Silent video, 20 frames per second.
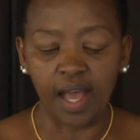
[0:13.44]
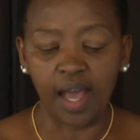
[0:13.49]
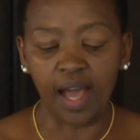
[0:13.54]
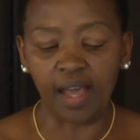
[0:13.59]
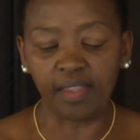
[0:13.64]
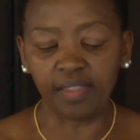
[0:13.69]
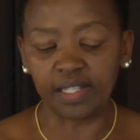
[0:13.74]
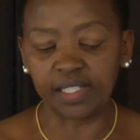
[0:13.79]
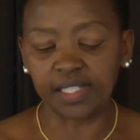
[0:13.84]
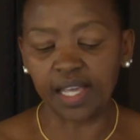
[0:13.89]

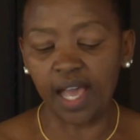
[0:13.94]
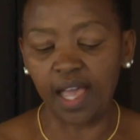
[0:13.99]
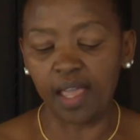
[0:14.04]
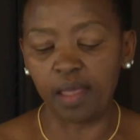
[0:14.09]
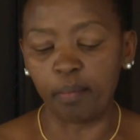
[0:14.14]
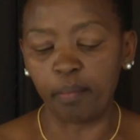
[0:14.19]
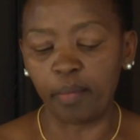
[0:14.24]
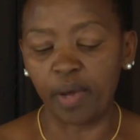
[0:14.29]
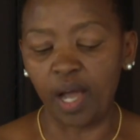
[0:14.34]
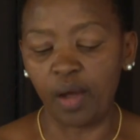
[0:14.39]
At the
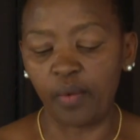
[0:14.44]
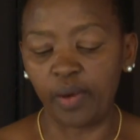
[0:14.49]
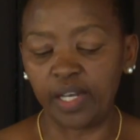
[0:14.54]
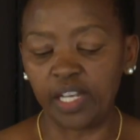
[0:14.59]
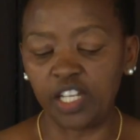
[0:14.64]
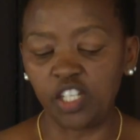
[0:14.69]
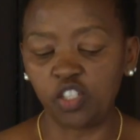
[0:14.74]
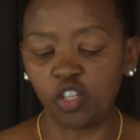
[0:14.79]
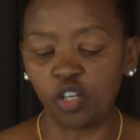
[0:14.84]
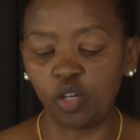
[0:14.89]
time, our
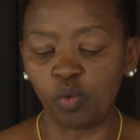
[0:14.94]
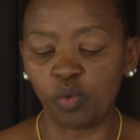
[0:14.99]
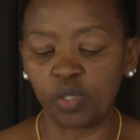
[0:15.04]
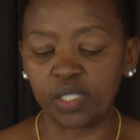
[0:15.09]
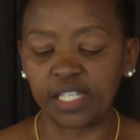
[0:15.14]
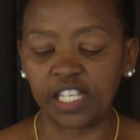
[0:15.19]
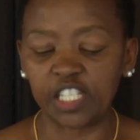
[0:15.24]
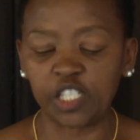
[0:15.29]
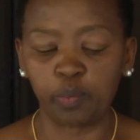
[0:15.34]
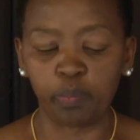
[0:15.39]
nation was
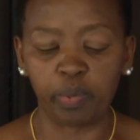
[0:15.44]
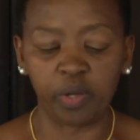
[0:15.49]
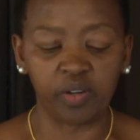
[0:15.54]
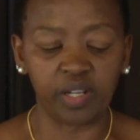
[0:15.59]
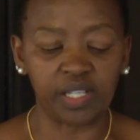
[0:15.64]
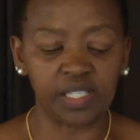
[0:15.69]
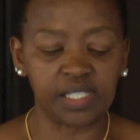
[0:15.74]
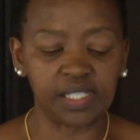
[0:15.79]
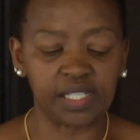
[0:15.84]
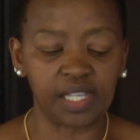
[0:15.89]

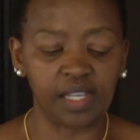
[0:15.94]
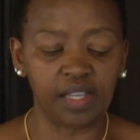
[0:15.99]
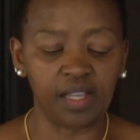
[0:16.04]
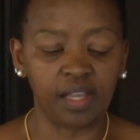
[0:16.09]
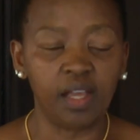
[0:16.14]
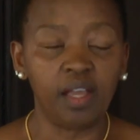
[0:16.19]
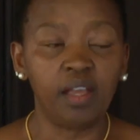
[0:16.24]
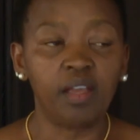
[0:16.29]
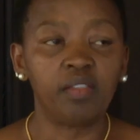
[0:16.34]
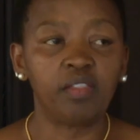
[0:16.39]
experiencing
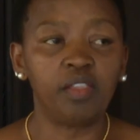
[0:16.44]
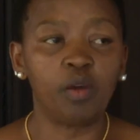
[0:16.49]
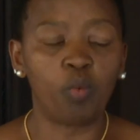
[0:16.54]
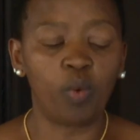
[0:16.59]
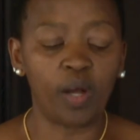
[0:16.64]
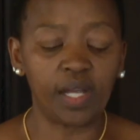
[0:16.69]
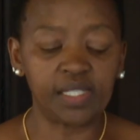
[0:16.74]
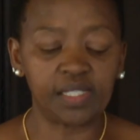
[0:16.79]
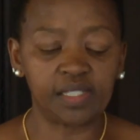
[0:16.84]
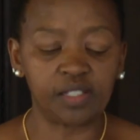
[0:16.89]
the
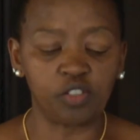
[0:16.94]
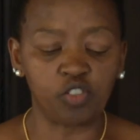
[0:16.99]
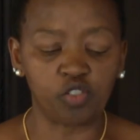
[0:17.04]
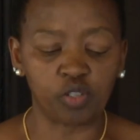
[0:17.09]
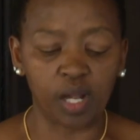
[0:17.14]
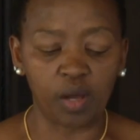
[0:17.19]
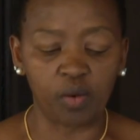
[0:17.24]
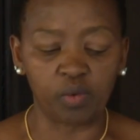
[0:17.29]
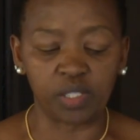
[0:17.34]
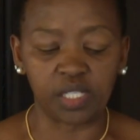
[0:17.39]
worst
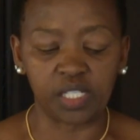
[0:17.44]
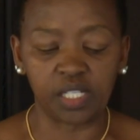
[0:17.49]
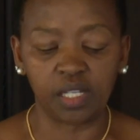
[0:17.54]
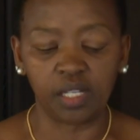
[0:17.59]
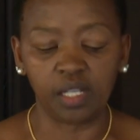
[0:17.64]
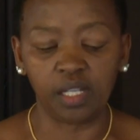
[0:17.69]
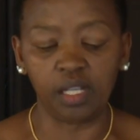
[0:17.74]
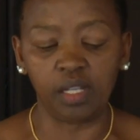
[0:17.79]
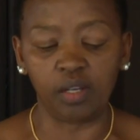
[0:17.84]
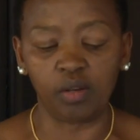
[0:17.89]
drought
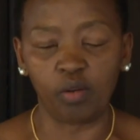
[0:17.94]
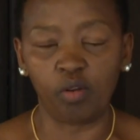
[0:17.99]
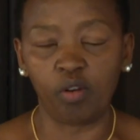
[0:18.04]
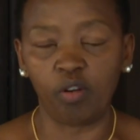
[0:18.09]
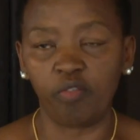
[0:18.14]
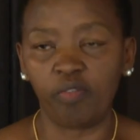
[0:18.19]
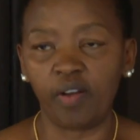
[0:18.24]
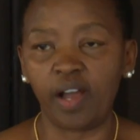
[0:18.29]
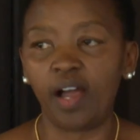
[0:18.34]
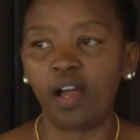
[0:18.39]
in
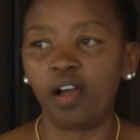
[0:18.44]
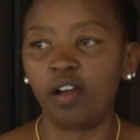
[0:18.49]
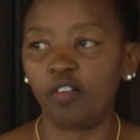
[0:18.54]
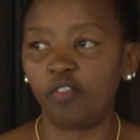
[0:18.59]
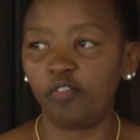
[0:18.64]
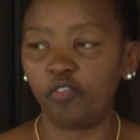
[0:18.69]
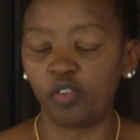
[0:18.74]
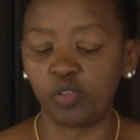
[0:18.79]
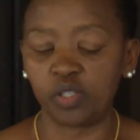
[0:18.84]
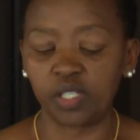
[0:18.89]
over
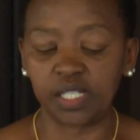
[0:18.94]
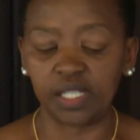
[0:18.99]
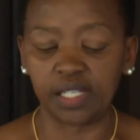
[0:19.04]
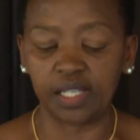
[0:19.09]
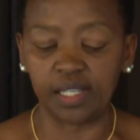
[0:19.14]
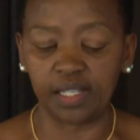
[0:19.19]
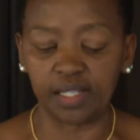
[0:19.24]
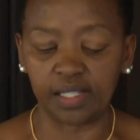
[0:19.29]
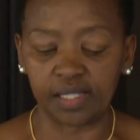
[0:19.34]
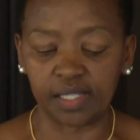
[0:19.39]
40
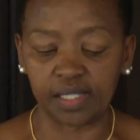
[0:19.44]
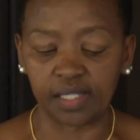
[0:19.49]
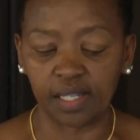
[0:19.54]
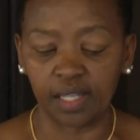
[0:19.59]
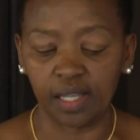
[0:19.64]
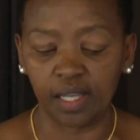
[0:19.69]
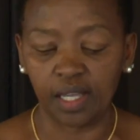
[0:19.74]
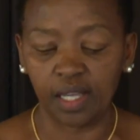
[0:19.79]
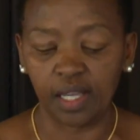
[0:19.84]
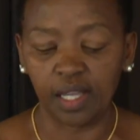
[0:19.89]
years.
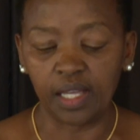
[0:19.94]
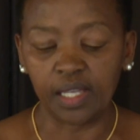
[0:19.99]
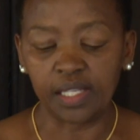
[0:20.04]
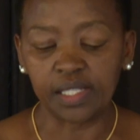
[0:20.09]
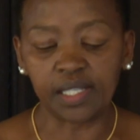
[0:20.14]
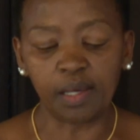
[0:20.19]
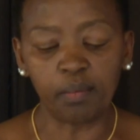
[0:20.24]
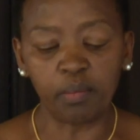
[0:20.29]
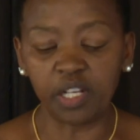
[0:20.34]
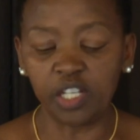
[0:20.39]

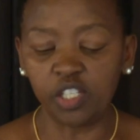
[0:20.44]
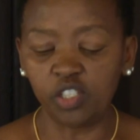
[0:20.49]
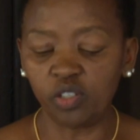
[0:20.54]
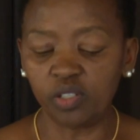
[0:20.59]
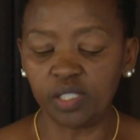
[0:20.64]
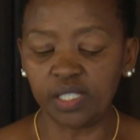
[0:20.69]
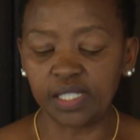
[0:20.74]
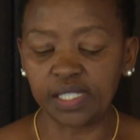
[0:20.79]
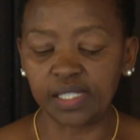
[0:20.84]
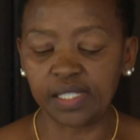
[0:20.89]
Some
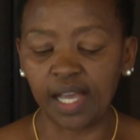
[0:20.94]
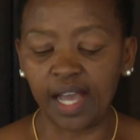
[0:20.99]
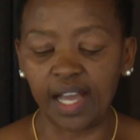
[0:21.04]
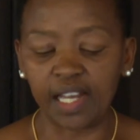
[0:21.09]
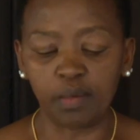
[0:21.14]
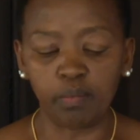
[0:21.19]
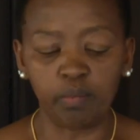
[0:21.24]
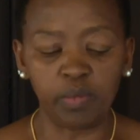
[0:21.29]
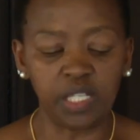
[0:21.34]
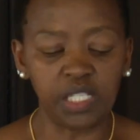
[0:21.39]
regions
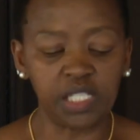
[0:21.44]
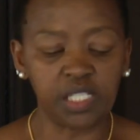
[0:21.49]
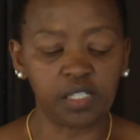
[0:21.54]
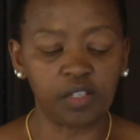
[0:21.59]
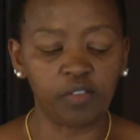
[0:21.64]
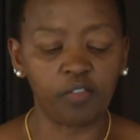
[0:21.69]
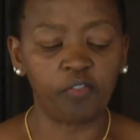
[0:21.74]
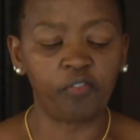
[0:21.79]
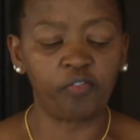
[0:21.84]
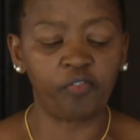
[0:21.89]
had missed
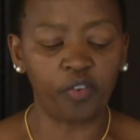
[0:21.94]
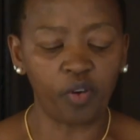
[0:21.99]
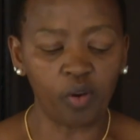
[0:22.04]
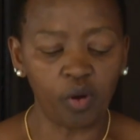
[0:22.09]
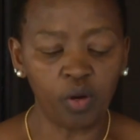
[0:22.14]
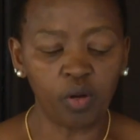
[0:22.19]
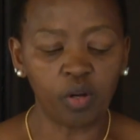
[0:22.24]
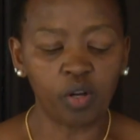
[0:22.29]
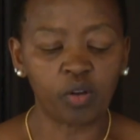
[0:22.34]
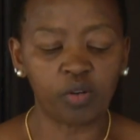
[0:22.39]

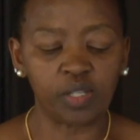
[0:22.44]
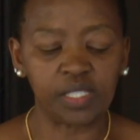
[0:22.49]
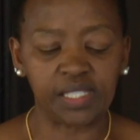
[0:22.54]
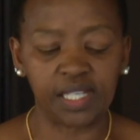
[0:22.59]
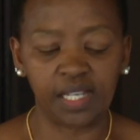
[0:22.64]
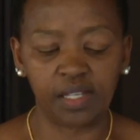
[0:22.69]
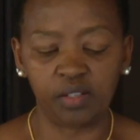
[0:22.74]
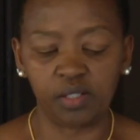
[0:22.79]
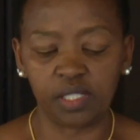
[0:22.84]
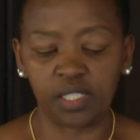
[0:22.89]
4
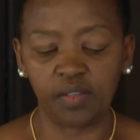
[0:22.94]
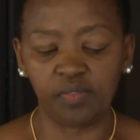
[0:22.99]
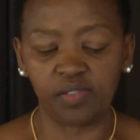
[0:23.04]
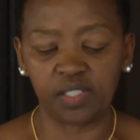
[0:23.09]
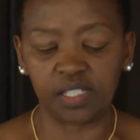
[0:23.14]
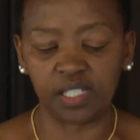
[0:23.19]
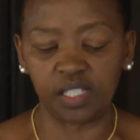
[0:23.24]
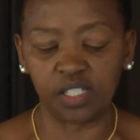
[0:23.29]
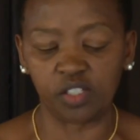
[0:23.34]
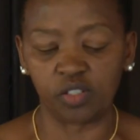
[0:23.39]
consecutive
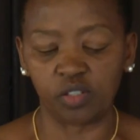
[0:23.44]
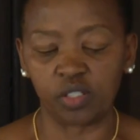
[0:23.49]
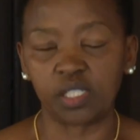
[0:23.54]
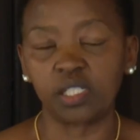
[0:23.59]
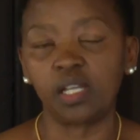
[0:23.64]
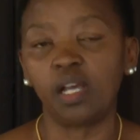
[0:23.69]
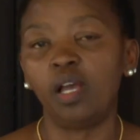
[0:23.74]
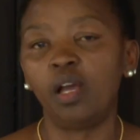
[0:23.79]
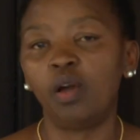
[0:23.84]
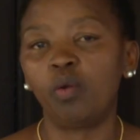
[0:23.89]
seasons
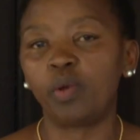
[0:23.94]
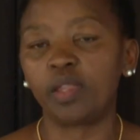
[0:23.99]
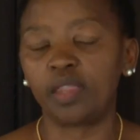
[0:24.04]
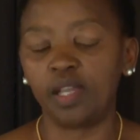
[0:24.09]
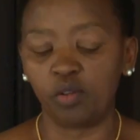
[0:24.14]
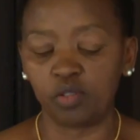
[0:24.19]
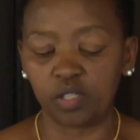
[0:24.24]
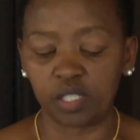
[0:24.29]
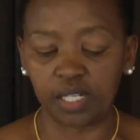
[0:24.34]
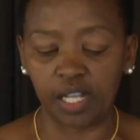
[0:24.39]

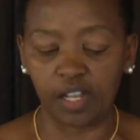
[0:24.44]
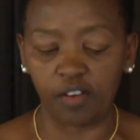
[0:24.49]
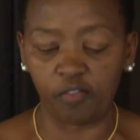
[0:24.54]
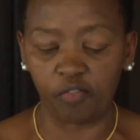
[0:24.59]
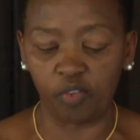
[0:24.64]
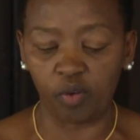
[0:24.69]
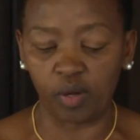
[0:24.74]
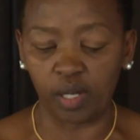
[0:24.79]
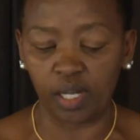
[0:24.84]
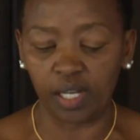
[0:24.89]
without
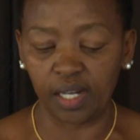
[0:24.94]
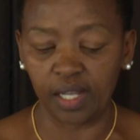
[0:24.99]
rainfall.